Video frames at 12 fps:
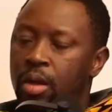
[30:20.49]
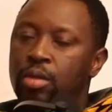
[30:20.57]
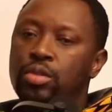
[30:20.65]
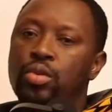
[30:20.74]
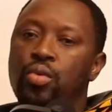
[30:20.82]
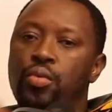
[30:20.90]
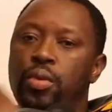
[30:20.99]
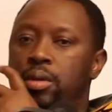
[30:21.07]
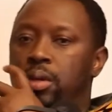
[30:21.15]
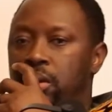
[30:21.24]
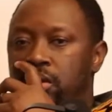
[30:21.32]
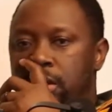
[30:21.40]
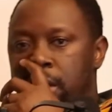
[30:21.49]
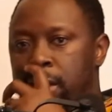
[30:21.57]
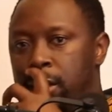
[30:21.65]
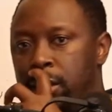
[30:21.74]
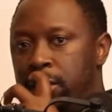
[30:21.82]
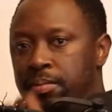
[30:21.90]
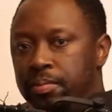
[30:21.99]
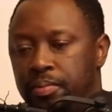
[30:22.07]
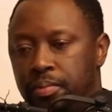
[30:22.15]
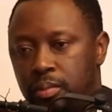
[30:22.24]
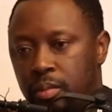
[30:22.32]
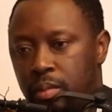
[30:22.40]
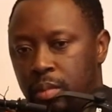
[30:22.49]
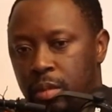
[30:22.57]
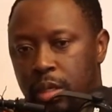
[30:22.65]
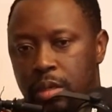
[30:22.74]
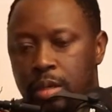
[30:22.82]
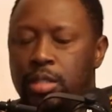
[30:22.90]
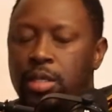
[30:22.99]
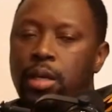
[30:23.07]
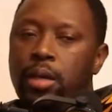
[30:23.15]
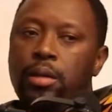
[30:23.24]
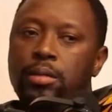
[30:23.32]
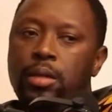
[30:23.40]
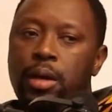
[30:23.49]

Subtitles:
So what do you tell? Let's say